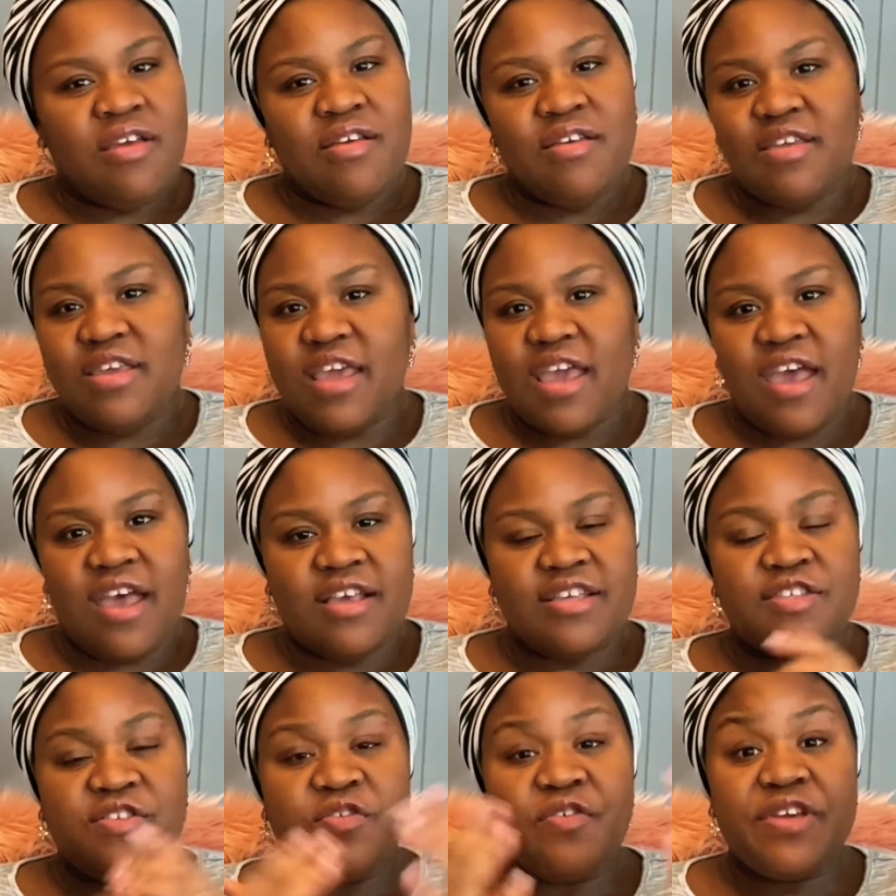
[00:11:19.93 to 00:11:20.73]
Yeah,
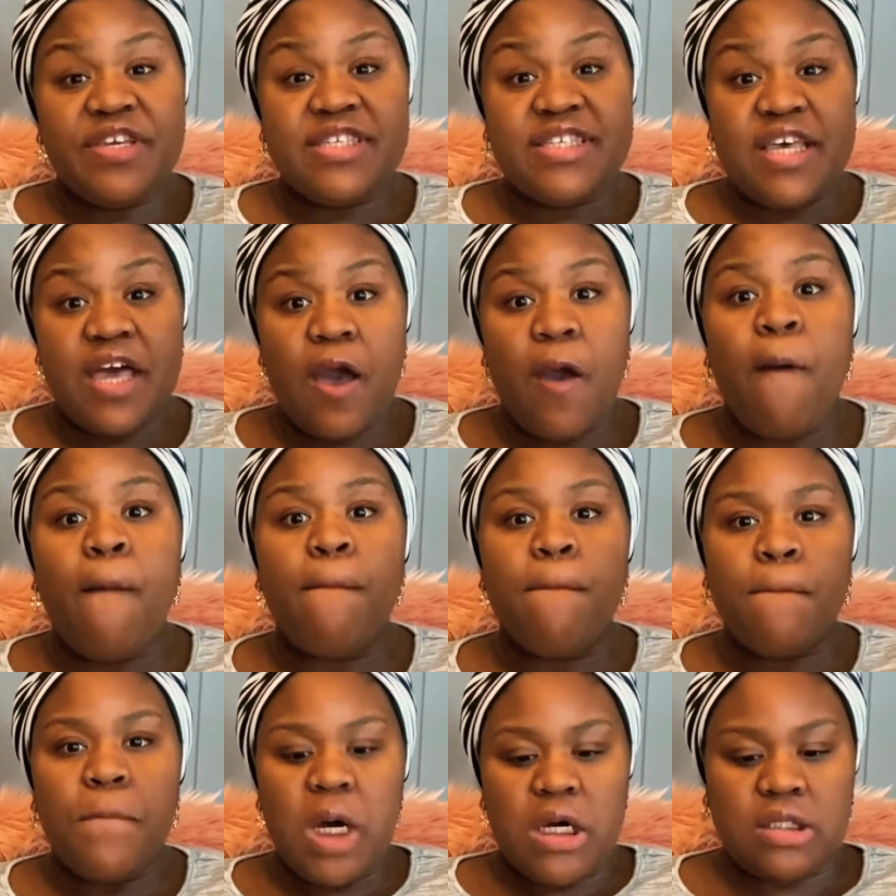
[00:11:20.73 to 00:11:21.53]
so it's a
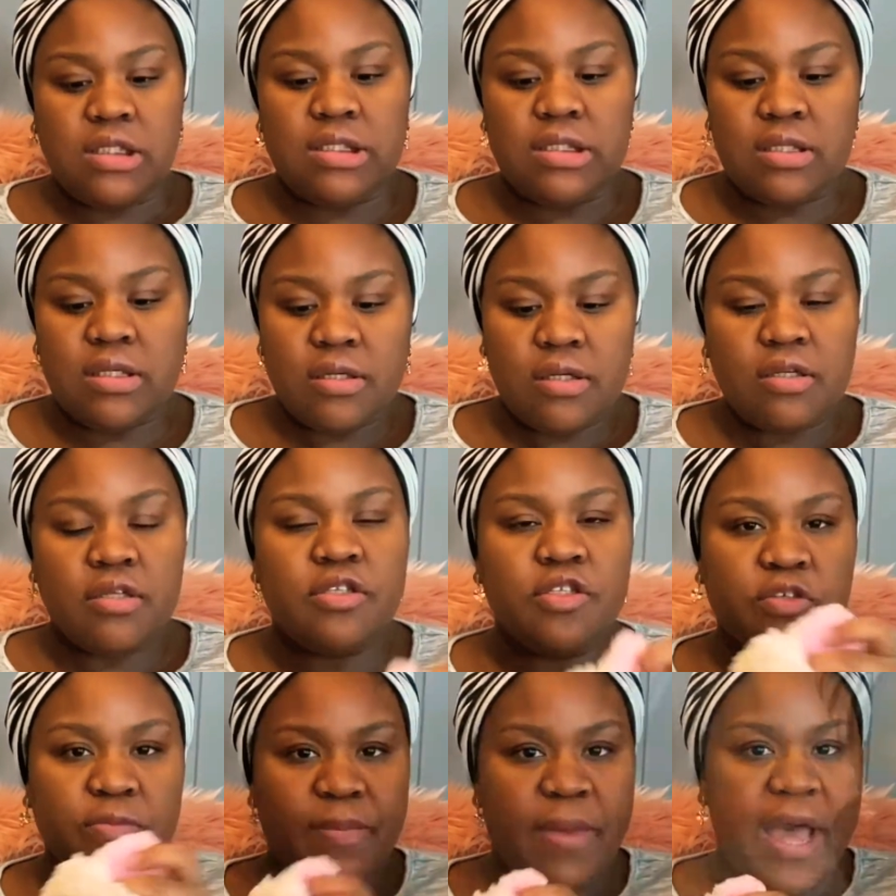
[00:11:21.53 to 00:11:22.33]
must
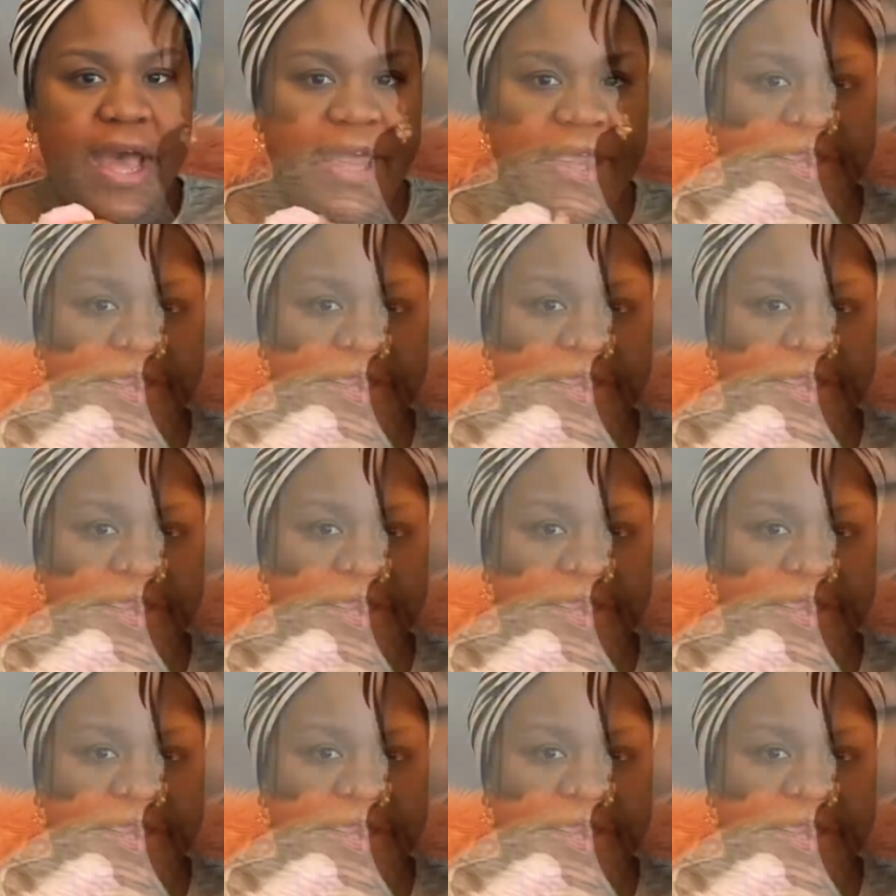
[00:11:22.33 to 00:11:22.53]
to buy.